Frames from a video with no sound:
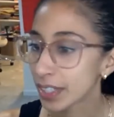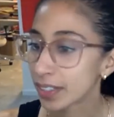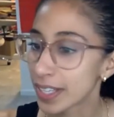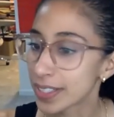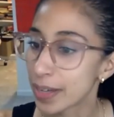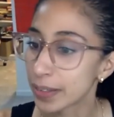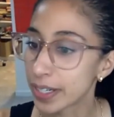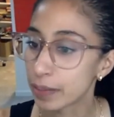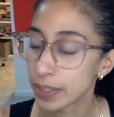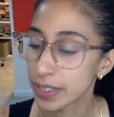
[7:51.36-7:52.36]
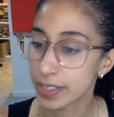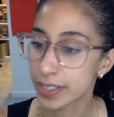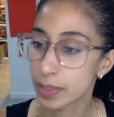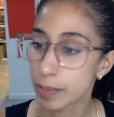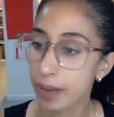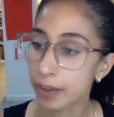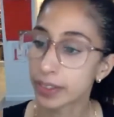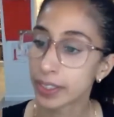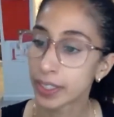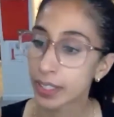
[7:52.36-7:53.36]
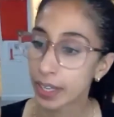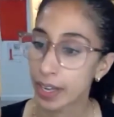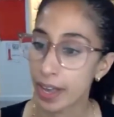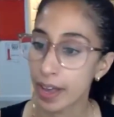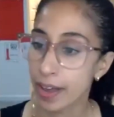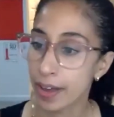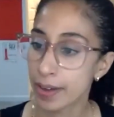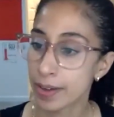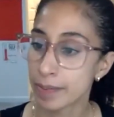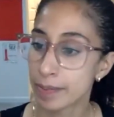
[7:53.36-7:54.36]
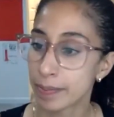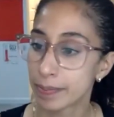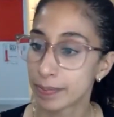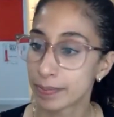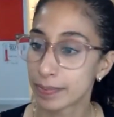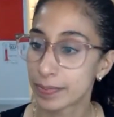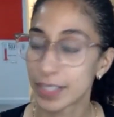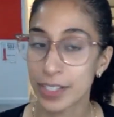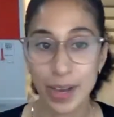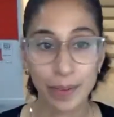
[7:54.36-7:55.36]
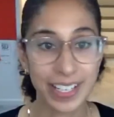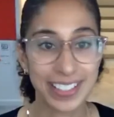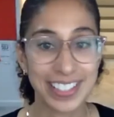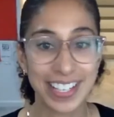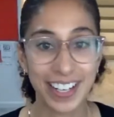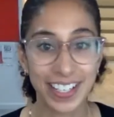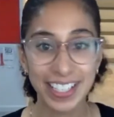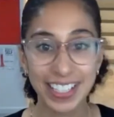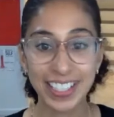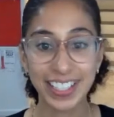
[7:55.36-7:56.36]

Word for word: That's not dan what dance is about. Um, so shall we get started?